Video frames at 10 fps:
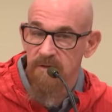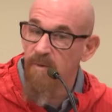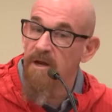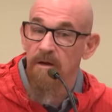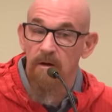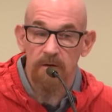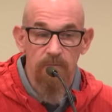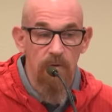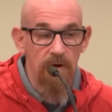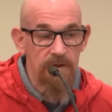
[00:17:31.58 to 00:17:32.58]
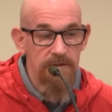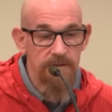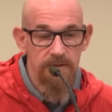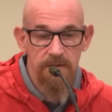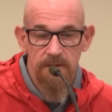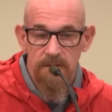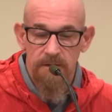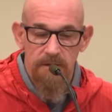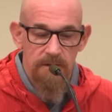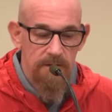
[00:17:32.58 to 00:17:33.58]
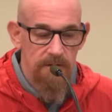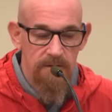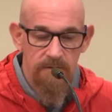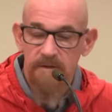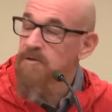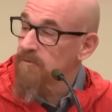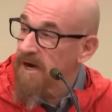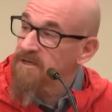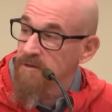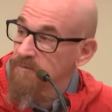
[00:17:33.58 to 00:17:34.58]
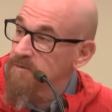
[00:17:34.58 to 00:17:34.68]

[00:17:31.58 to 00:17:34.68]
depending on what the director